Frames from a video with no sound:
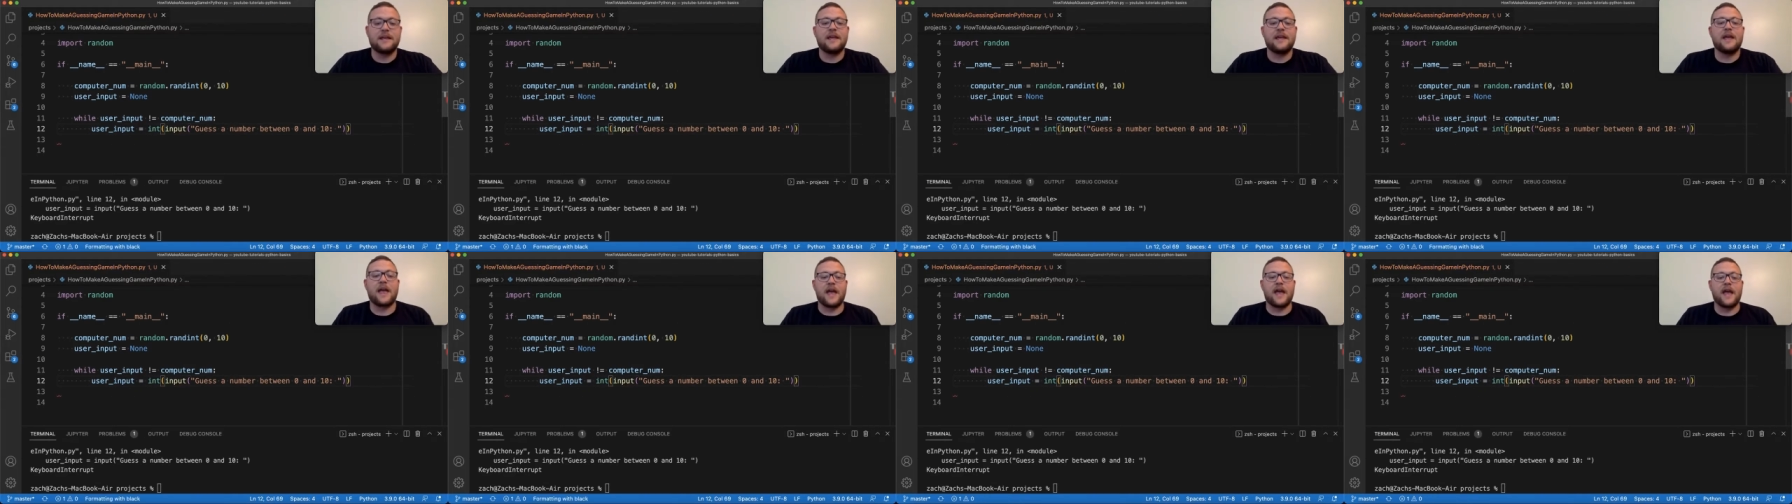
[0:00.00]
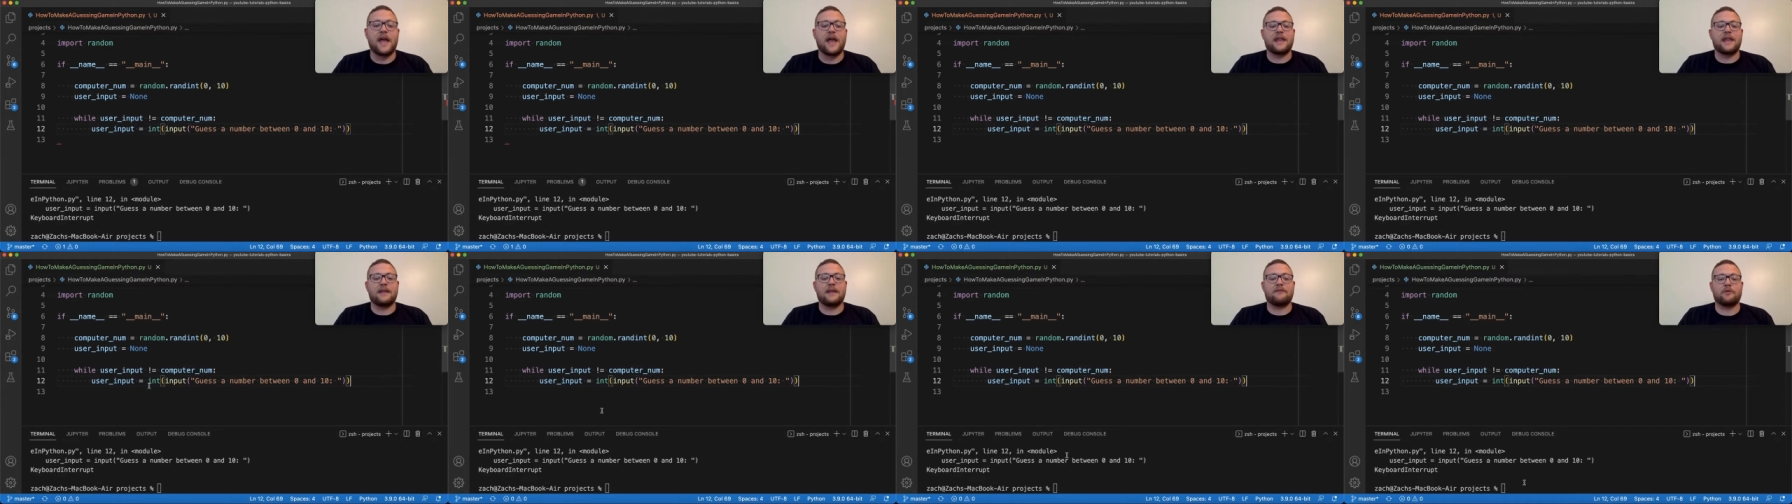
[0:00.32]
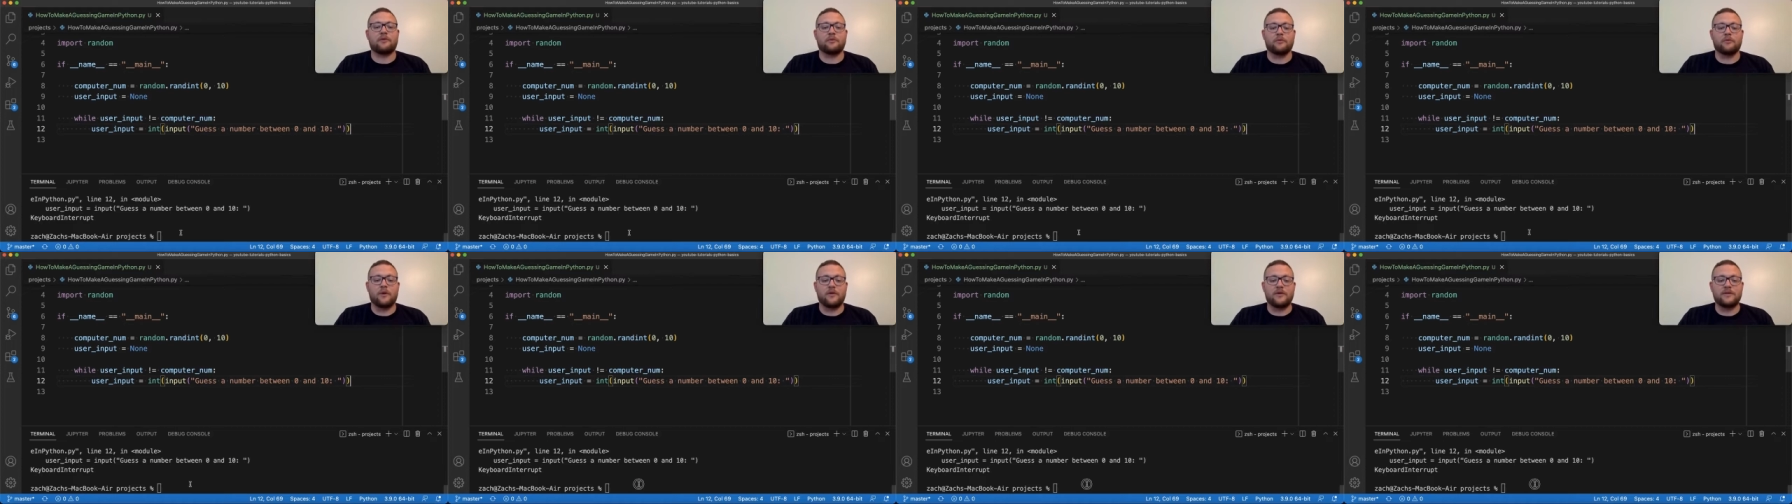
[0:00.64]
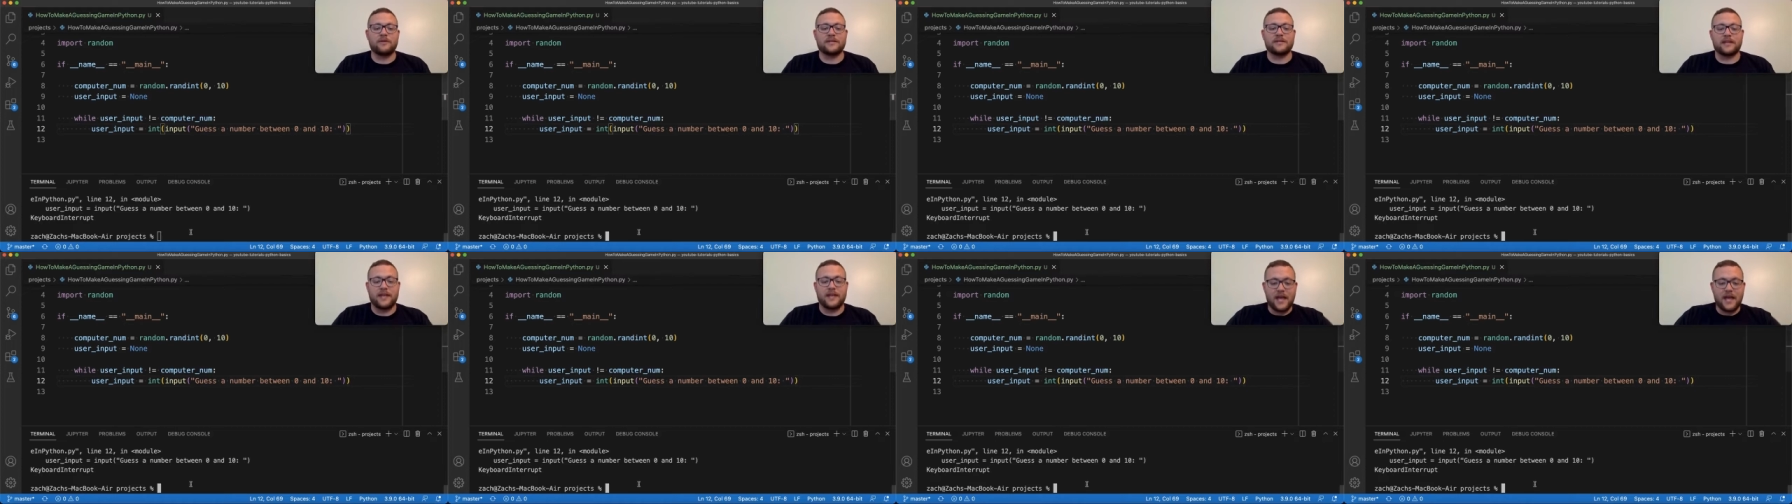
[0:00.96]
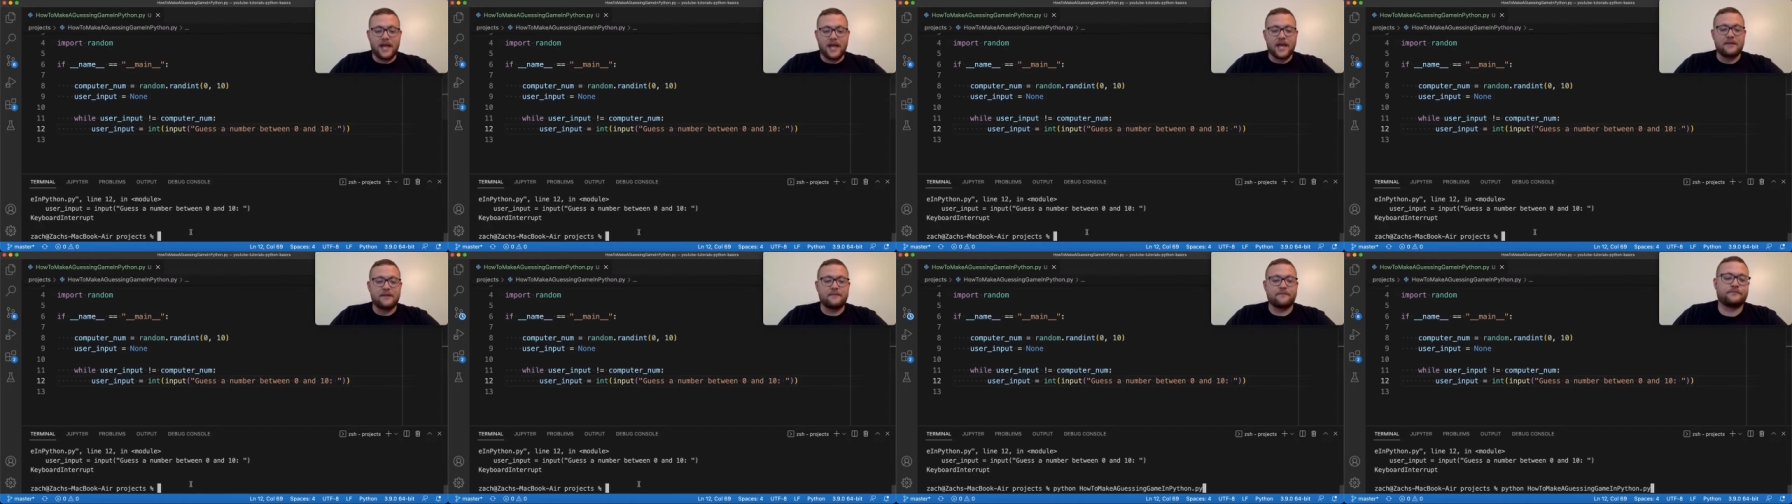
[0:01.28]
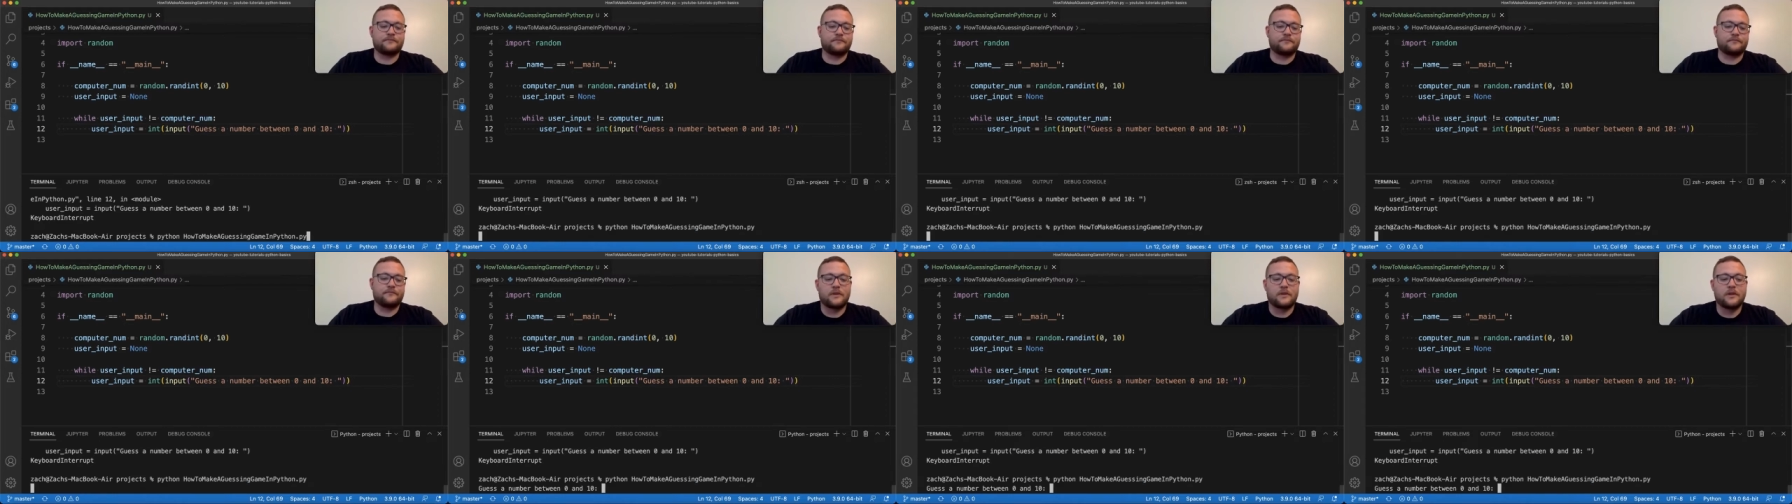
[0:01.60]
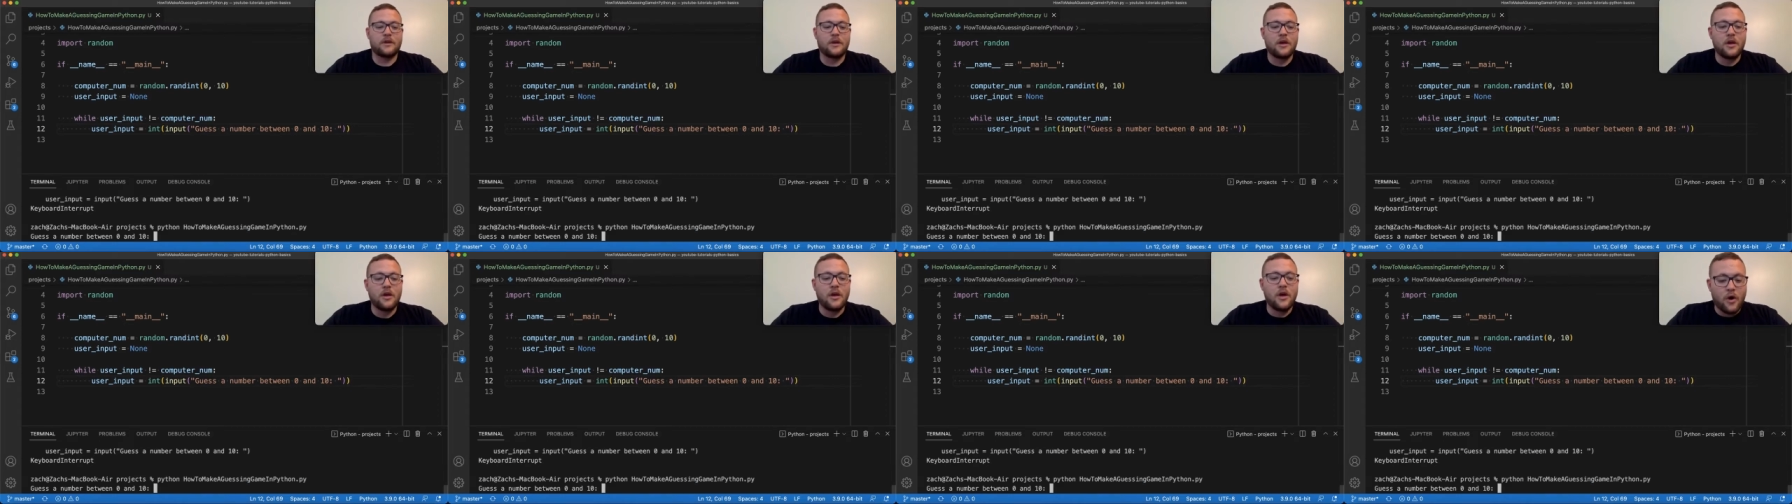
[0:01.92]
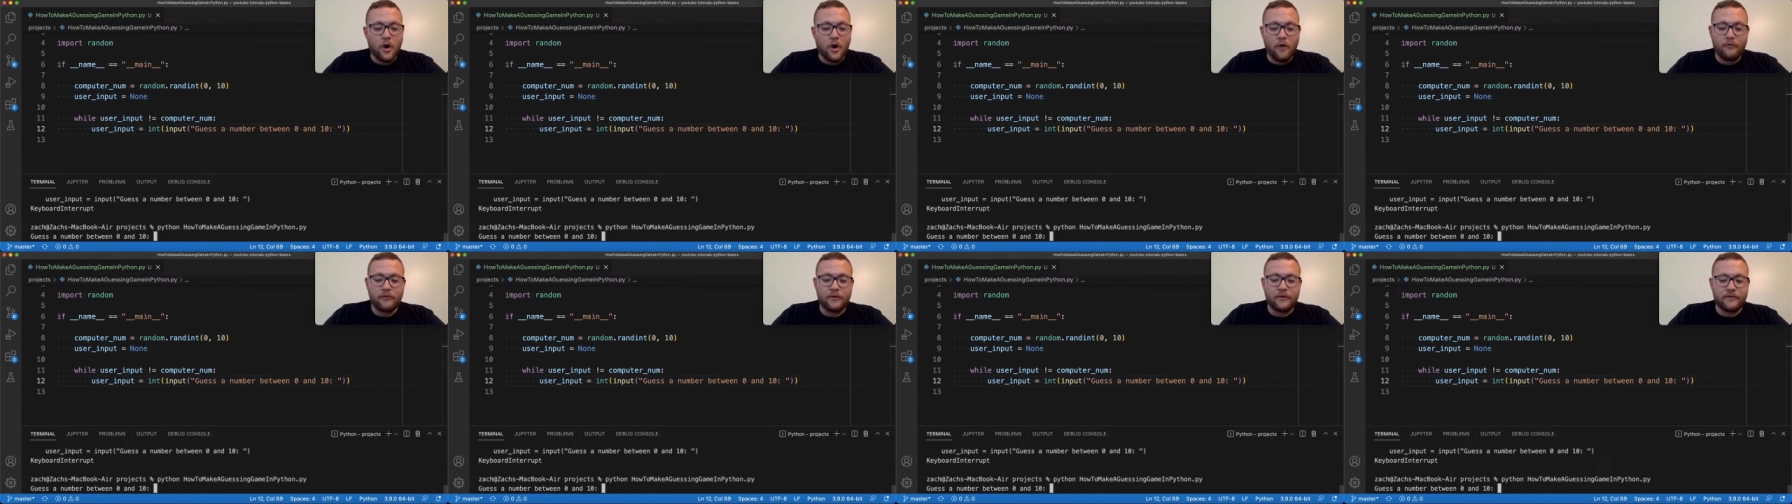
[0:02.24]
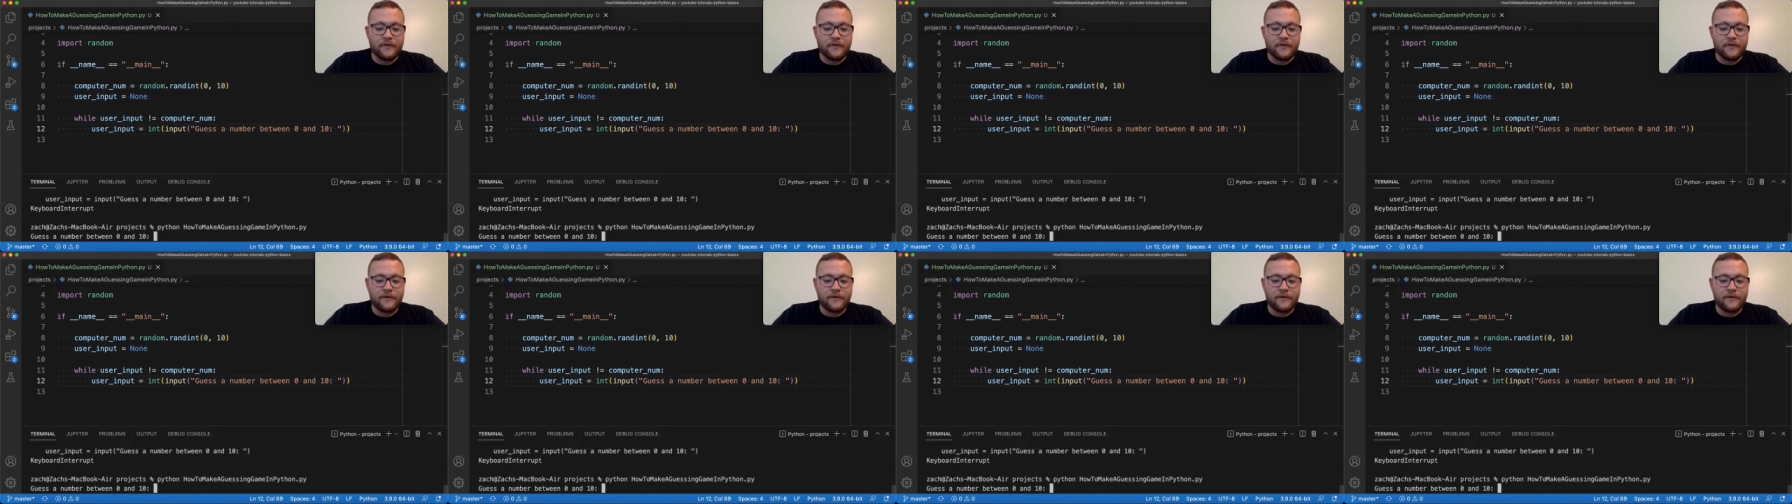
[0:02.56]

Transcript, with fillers: And if we run this again, Hopefully,